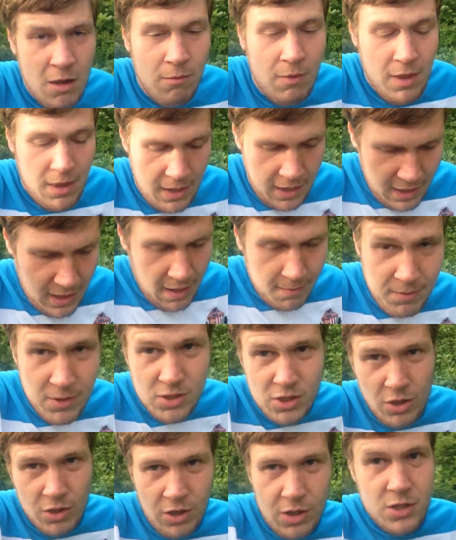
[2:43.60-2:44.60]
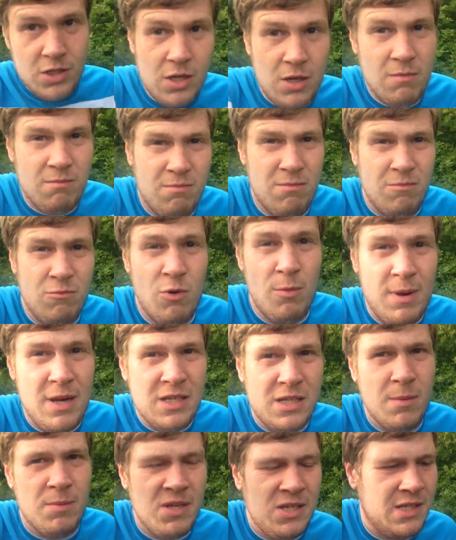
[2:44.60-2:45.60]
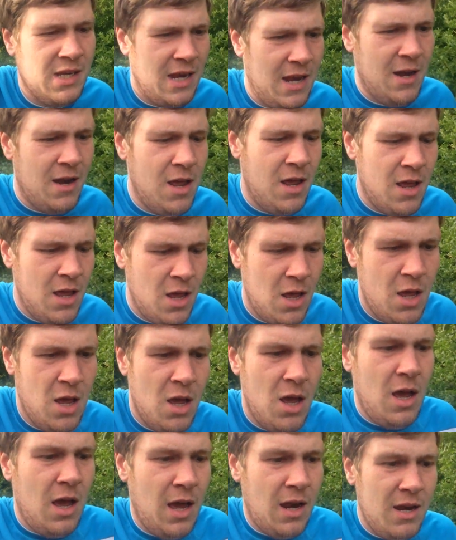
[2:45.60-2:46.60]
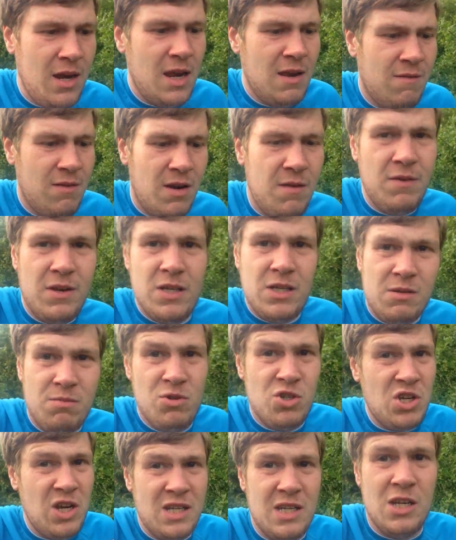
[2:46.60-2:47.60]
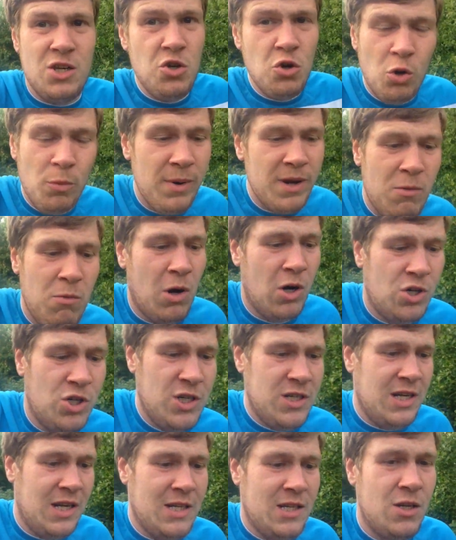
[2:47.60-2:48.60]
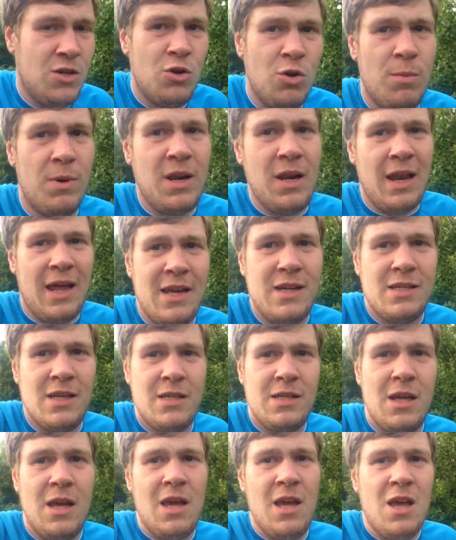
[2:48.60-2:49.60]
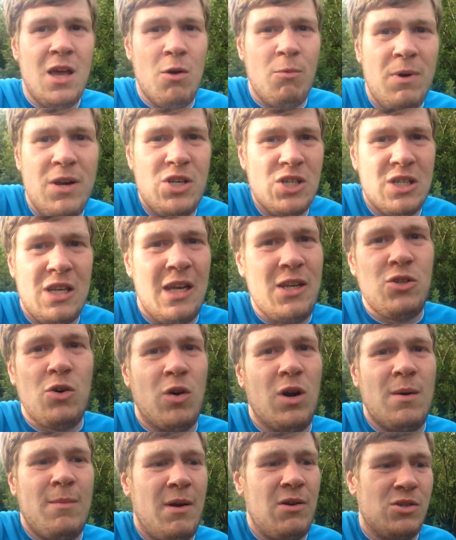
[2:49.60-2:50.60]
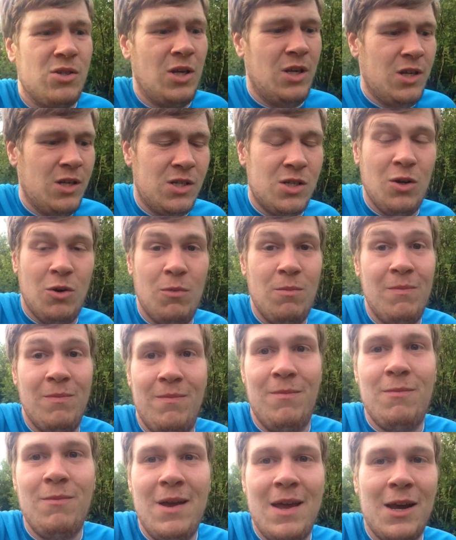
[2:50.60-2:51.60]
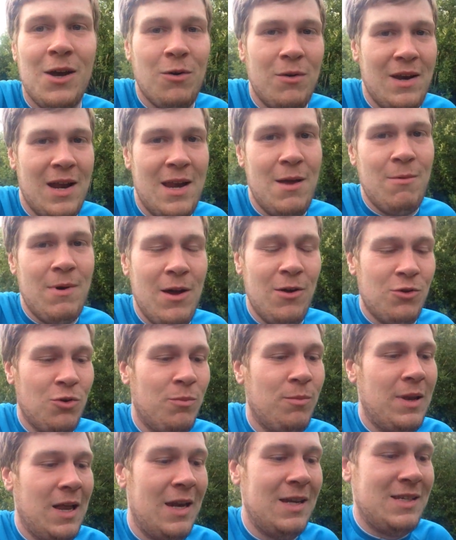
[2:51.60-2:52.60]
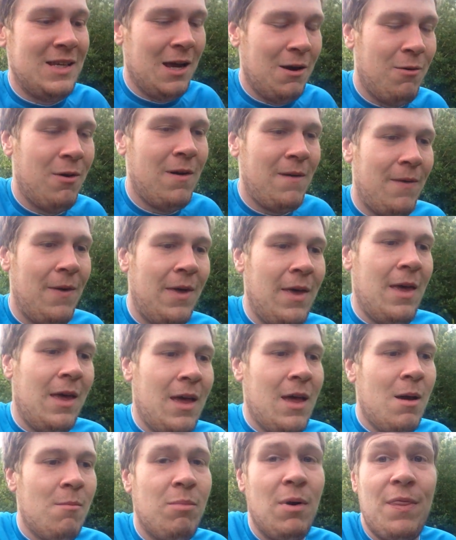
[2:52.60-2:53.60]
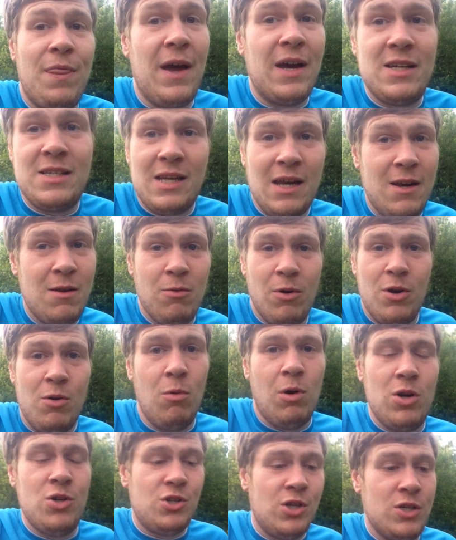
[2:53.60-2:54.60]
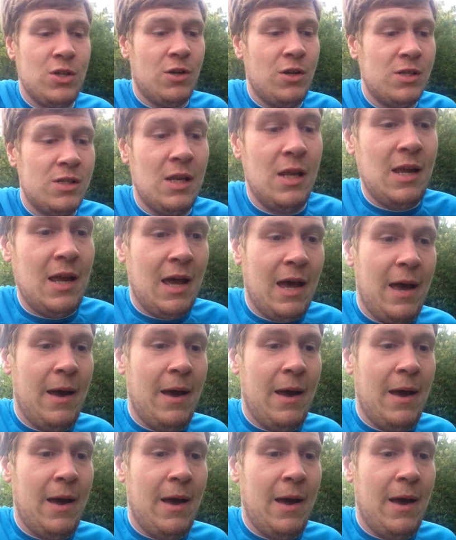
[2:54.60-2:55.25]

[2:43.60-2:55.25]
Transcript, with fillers: Whether that happens or not remains to be seen. And even if it's shit and nobody watches it and nobody likes it, we just like talking about Sunderland, so we ain't going anywhere, I don't plan to. But thanks to anyone who watches, honestly.